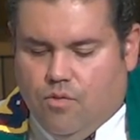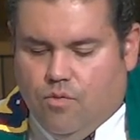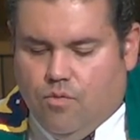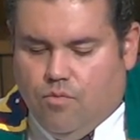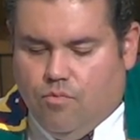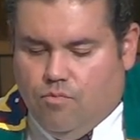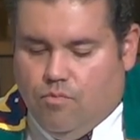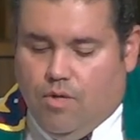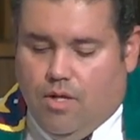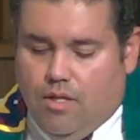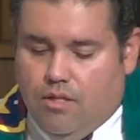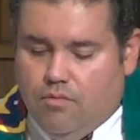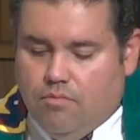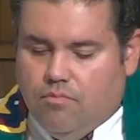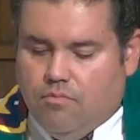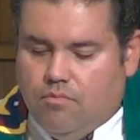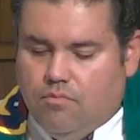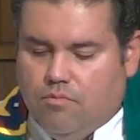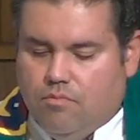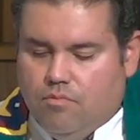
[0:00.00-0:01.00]
well,
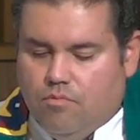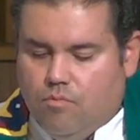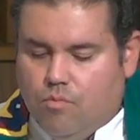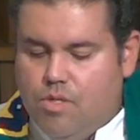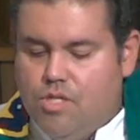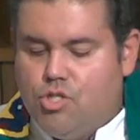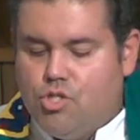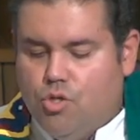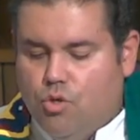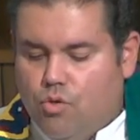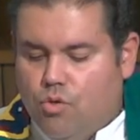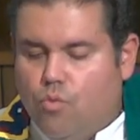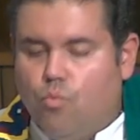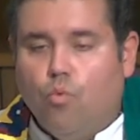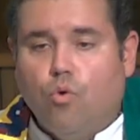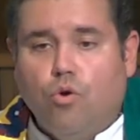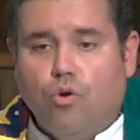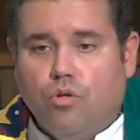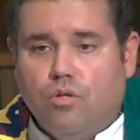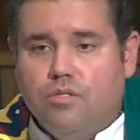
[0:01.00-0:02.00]
we show the
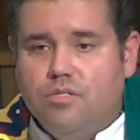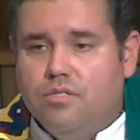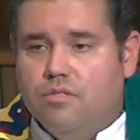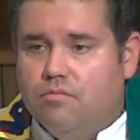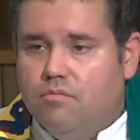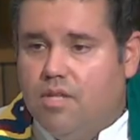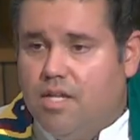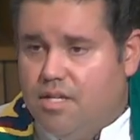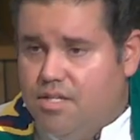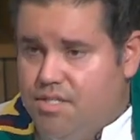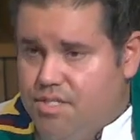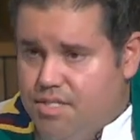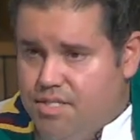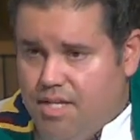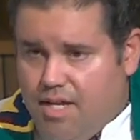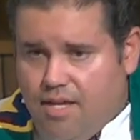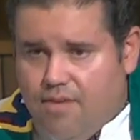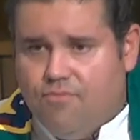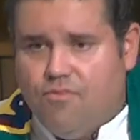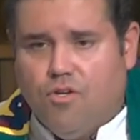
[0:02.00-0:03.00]
world that a
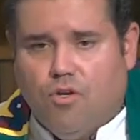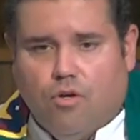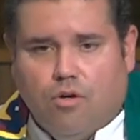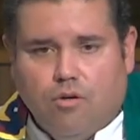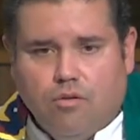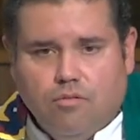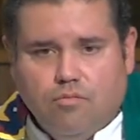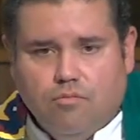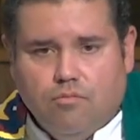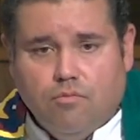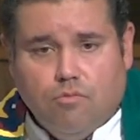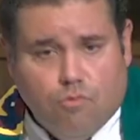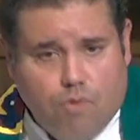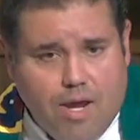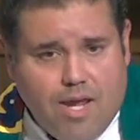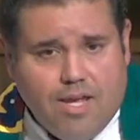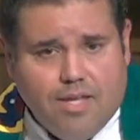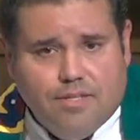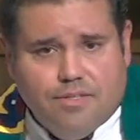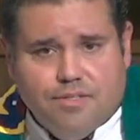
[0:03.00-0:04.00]
Savior
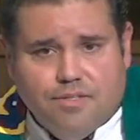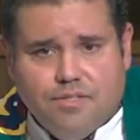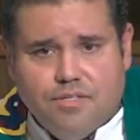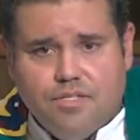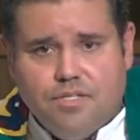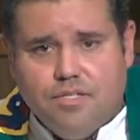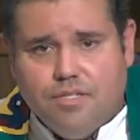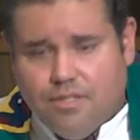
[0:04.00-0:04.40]
reigns.